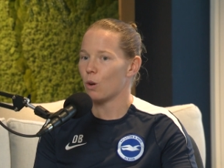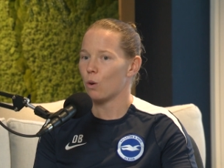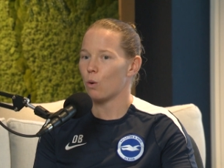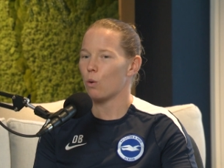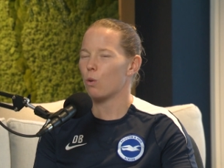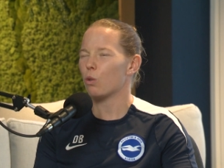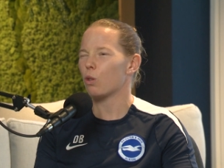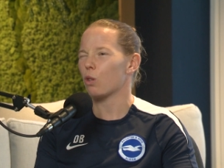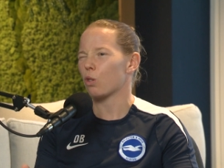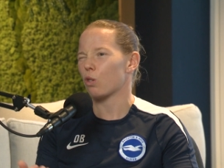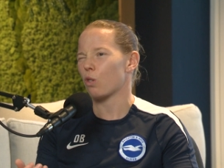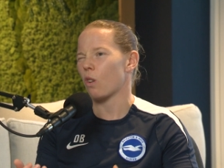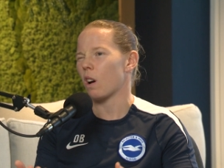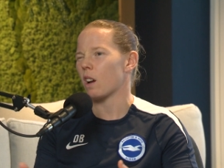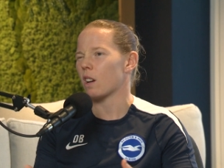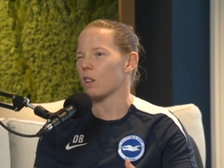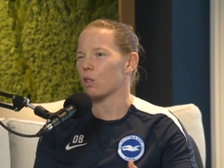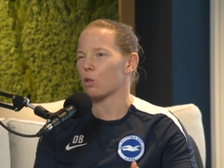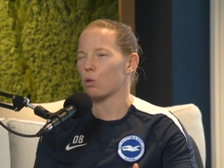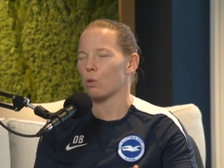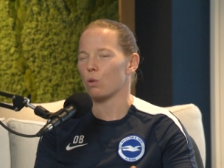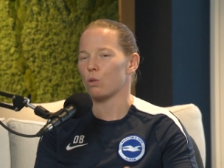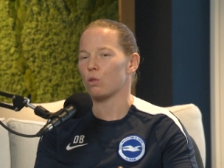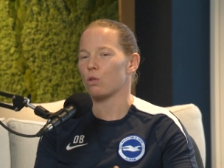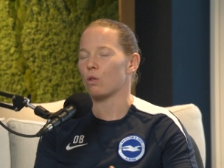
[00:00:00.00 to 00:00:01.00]
All you're trying to
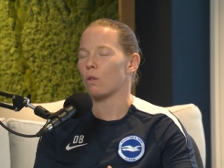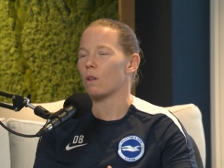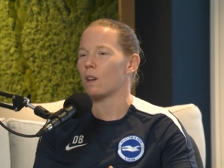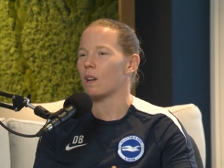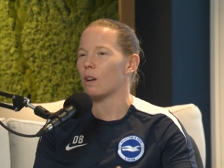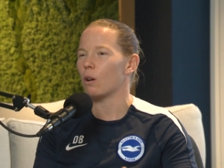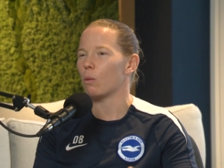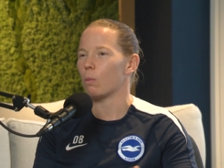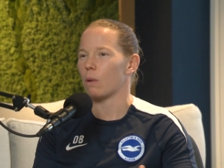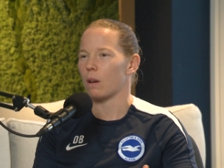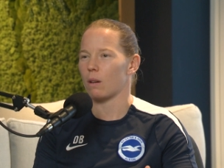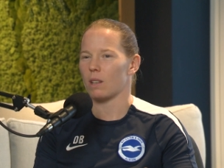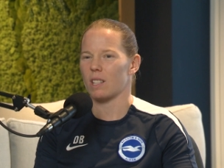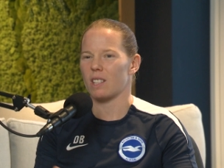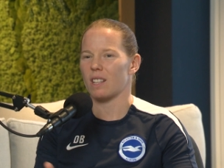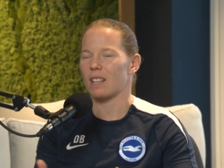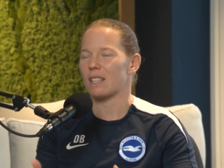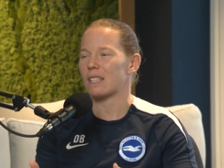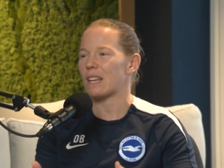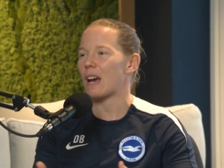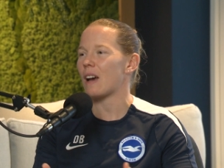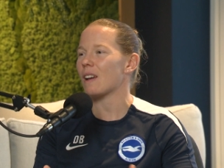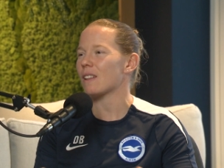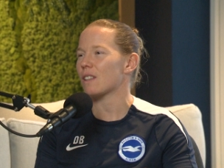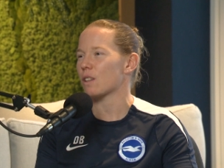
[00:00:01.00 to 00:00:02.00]
sort of do a little bit is the
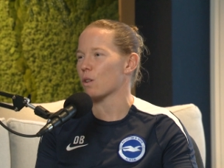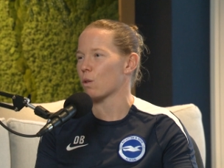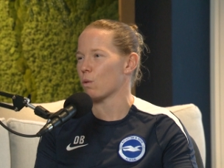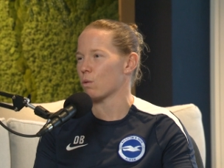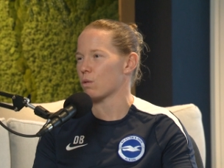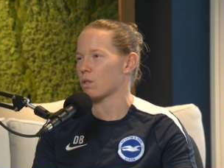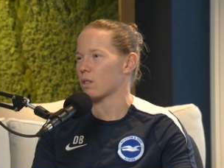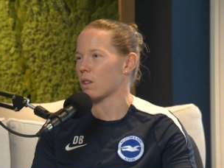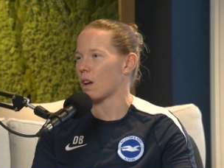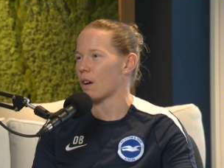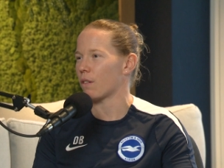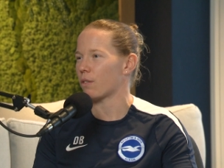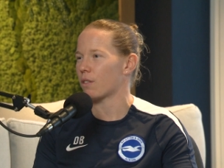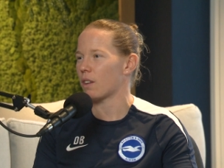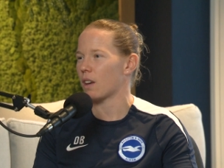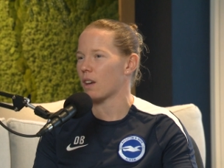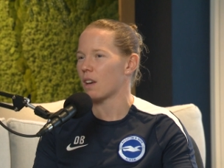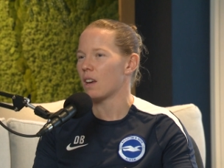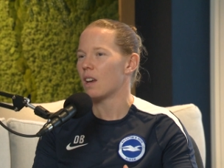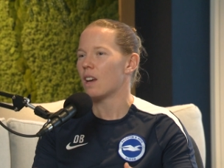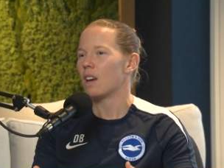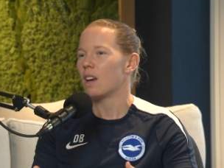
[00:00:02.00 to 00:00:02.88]
tactical stuff that